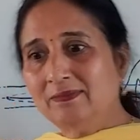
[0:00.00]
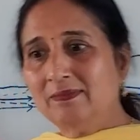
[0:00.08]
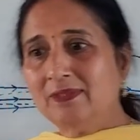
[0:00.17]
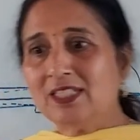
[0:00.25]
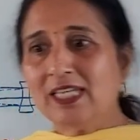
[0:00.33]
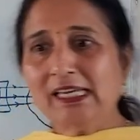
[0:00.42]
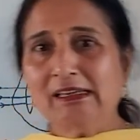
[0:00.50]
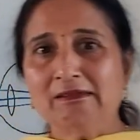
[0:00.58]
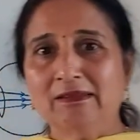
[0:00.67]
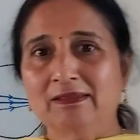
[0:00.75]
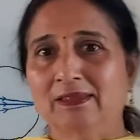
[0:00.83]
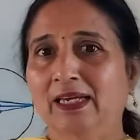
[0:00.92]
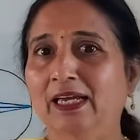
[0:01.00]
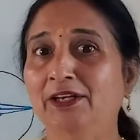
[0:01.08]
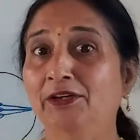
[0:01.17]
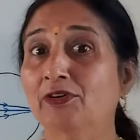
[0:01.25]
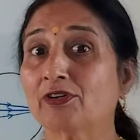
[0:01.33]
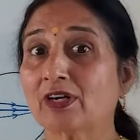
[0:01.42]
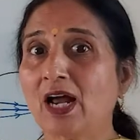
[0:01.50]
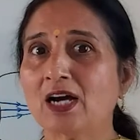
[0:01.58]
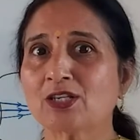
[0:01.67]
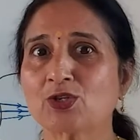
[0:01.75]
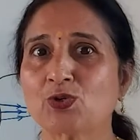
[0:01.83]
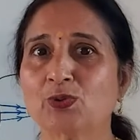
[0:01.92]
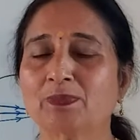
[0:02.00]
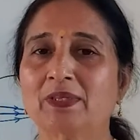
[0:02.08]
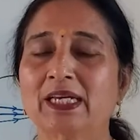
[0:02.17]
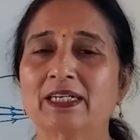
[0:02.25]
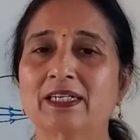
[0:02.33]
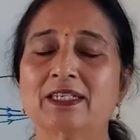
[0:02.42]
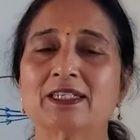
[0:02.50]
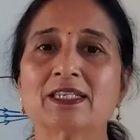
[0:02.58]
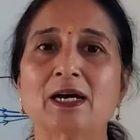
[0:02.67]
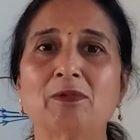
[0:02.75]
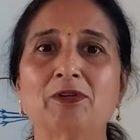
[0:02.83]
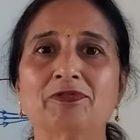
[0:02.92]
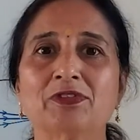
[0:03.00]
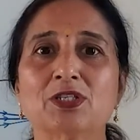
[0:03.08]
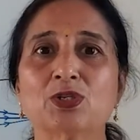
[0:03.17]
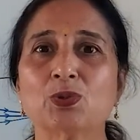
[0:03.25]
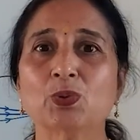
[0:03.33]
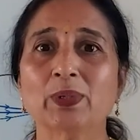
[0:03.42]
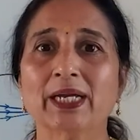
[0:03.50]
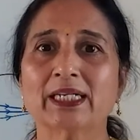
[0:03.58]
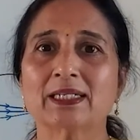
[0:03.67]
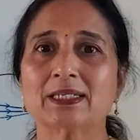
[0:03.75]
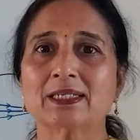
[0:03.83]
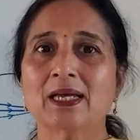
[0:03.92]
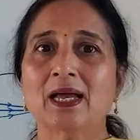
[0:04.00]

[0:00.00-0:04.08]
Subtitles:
seen in your classroom that some of the students,